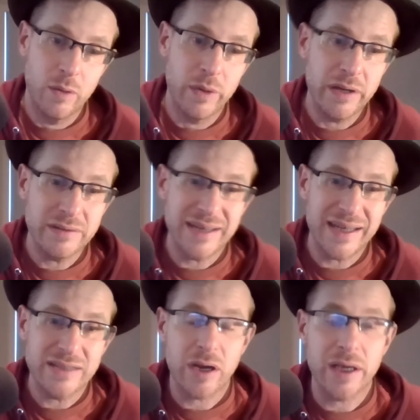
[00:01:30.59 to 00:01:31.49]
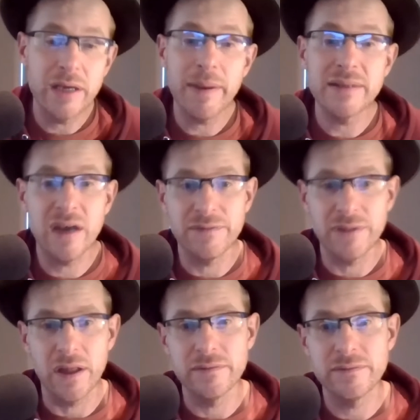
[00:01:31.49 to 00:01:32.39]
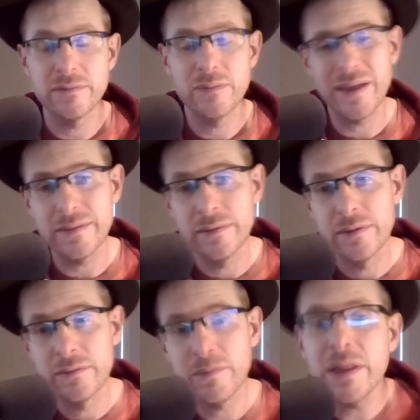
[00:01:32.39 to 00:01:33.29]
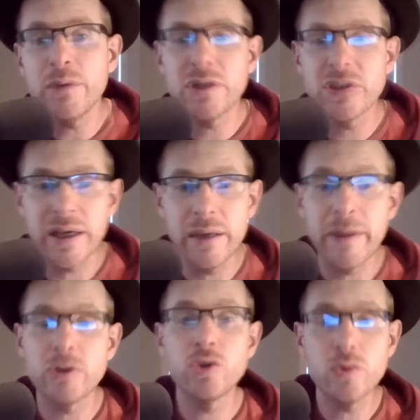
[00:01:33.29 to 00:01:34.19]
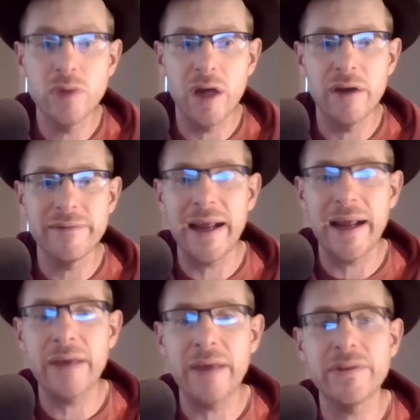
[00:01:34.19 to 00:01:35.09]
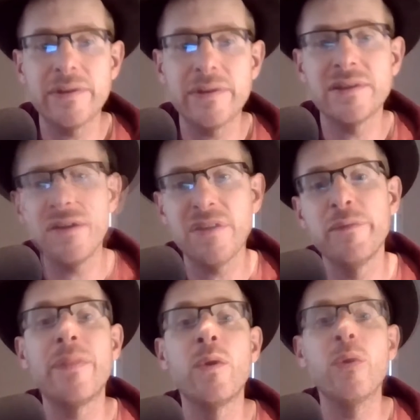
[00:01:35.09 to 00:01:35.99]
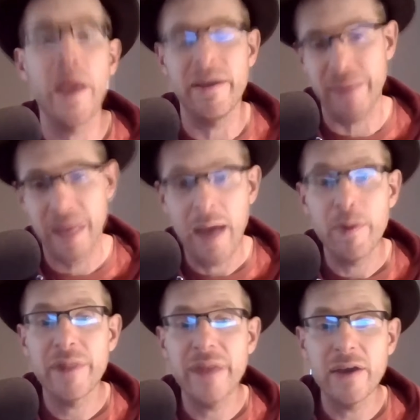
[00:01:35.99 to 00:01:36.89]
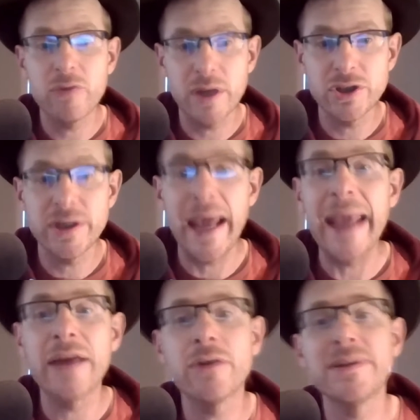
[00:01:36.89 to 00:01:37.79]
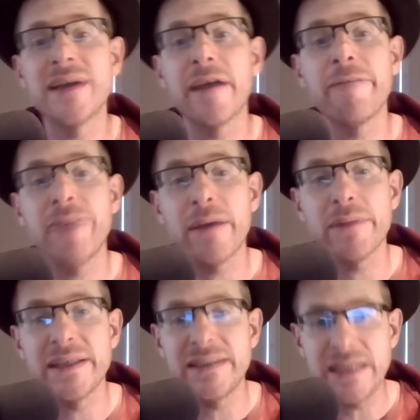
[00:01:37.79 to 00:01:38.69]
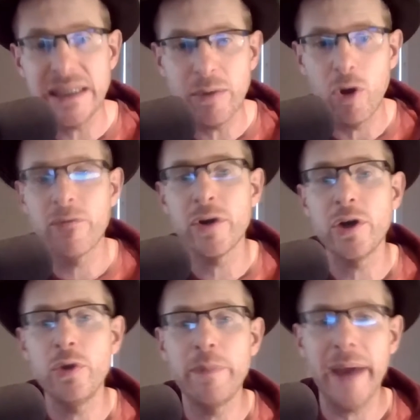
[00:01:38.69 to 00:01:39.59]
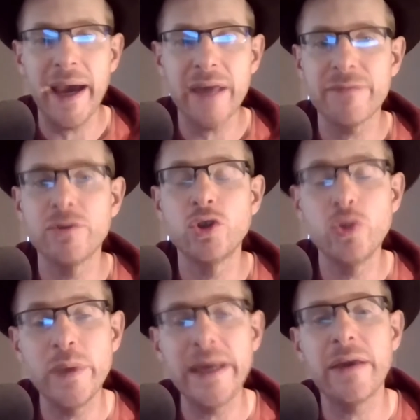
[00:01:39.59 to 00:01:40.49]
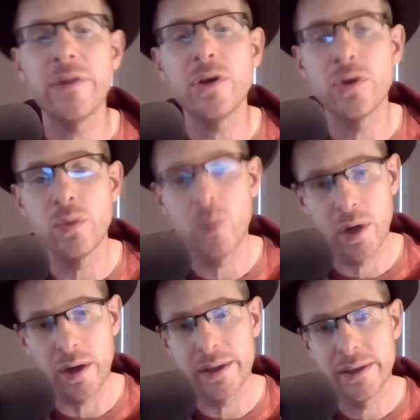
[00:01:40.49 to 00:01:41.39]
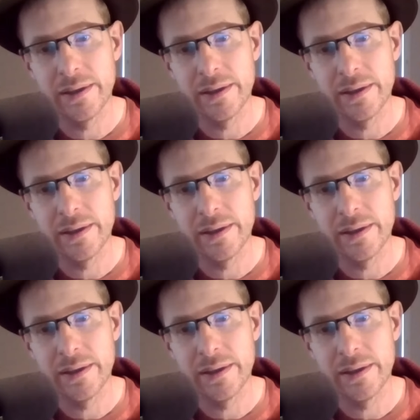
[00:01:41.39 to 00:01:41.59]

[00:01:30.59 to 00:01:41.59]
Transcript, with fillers: We're here today talking about tough love. Well, Really, we're talking about true love and how the tough love movement got in the way of that. I want to thank Gretchen and her entire family and team over at A New Path for doing the good work.